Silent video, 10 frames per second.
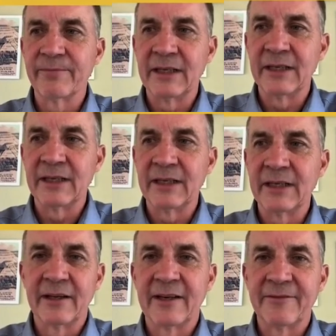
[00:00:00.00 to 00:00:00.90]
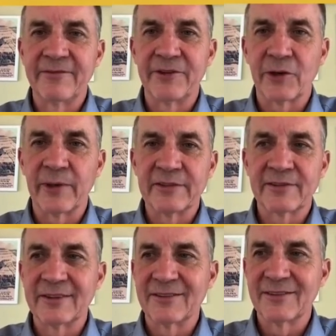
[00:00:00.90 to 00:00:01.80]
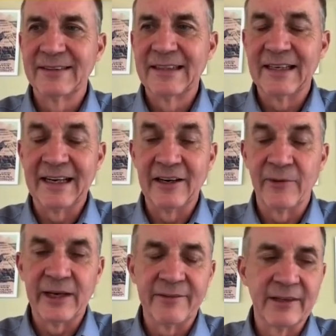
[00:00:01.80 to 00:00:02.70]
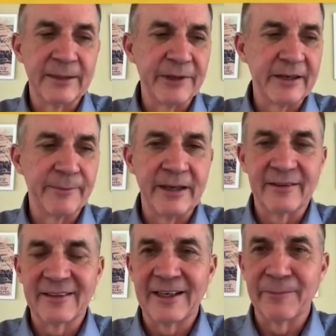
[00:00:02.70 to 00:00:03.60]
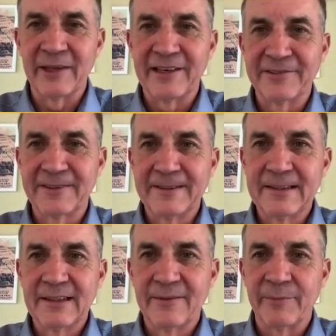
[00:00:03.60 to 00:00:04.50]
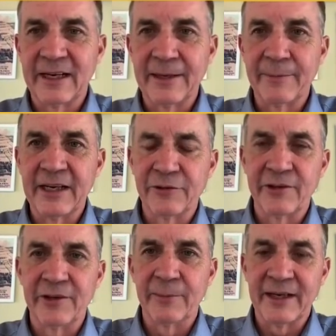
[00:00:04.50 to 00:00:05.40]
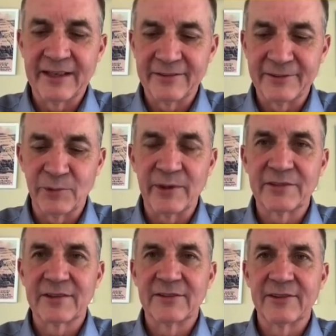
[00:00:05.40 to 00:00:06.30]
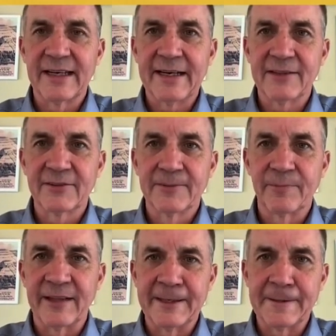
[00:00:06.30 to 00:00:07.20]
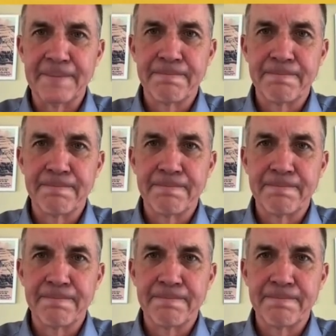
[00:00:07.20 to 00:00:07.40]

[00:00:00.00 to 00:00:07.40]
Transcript: and open it up for questions. I know we have a limited amount of time left, but I imagine you might have some questions to ask. Thank you.